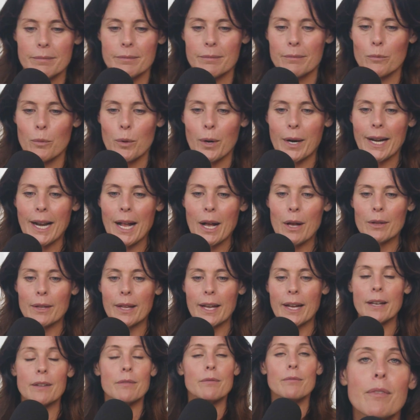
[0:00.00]
working out
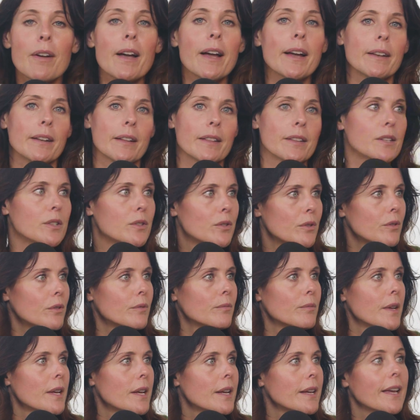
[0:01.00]
late, fine. At least
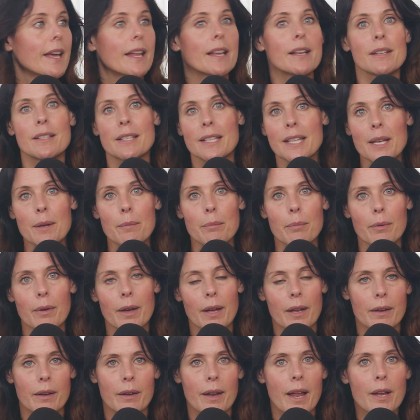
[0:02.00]
you're getting sleep
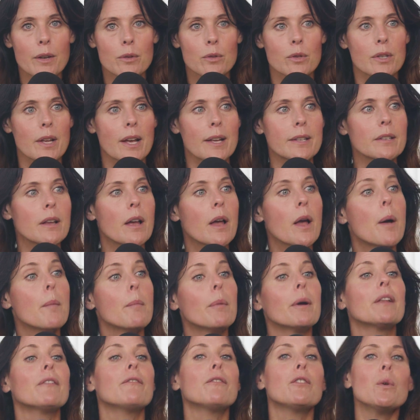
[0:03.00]
and exercise.
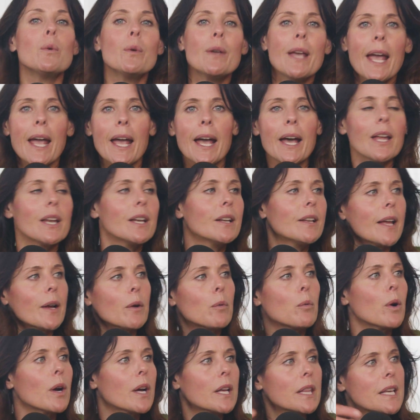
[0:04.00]
But if you can, like,
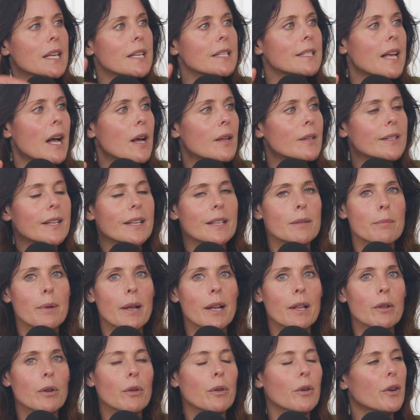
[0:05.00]
work things out to get to bed
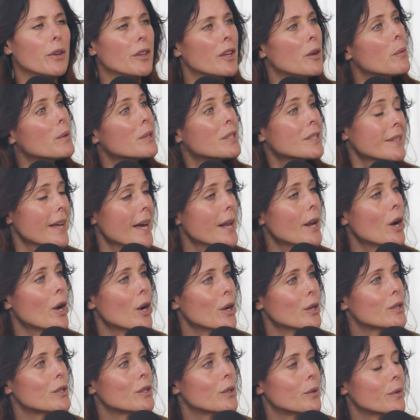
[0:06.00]
a little earlier, which is kind of
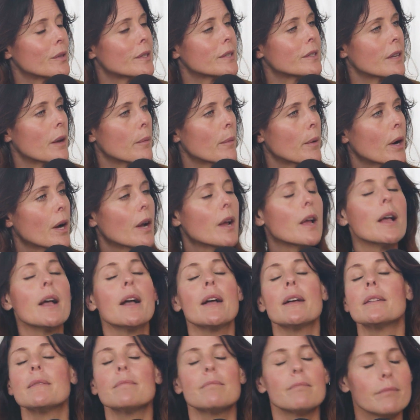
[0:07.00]
hard to do in the summer,
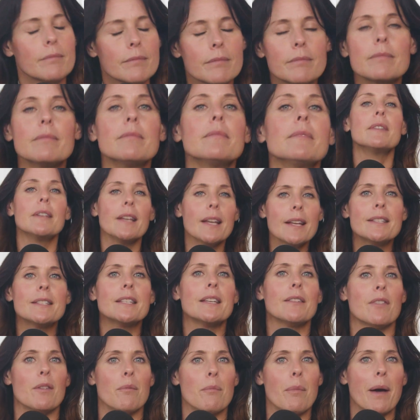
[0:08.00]
it's even